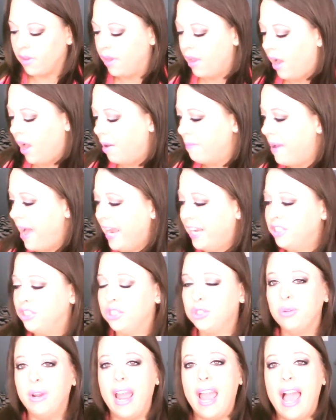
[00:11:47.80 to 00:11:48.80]
I
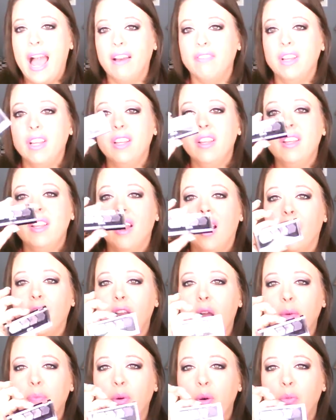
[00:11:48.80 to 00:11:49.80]
do have a
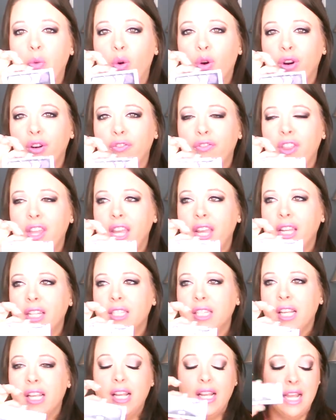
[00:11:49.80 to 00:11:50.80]
couple more of
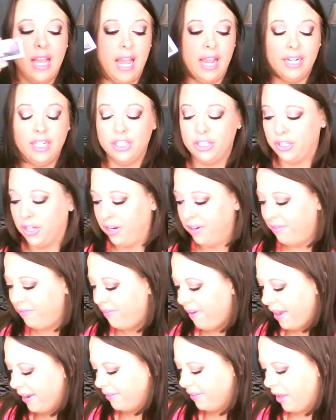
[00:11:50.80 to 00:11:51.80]
these. I just couldn't
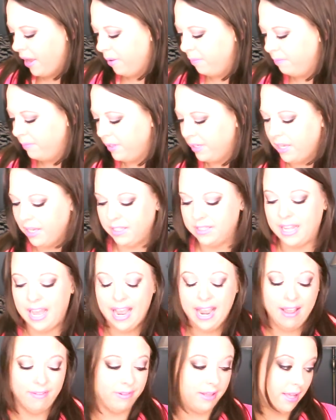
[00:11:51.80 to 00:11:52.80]
find them because
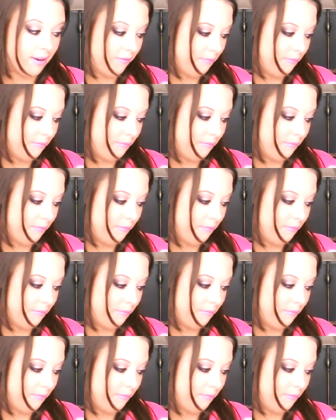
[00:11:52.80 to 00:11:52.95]
I have a lot